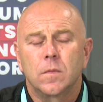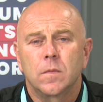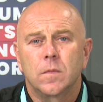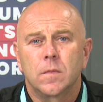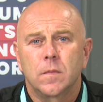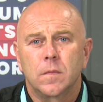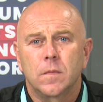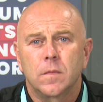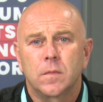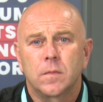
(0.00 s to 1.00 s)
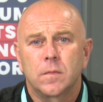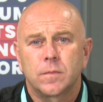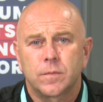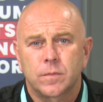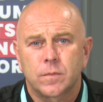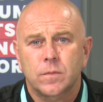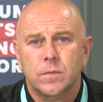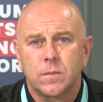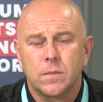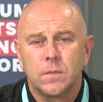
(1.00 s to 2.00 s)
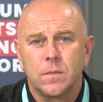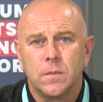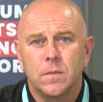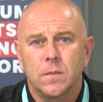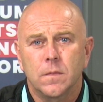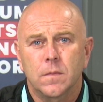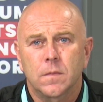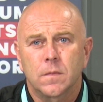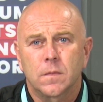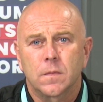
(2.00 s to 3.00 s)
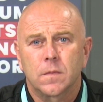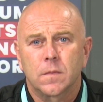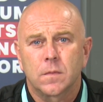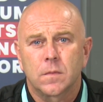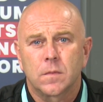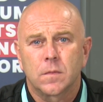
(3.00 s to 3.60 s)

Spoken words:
(silent)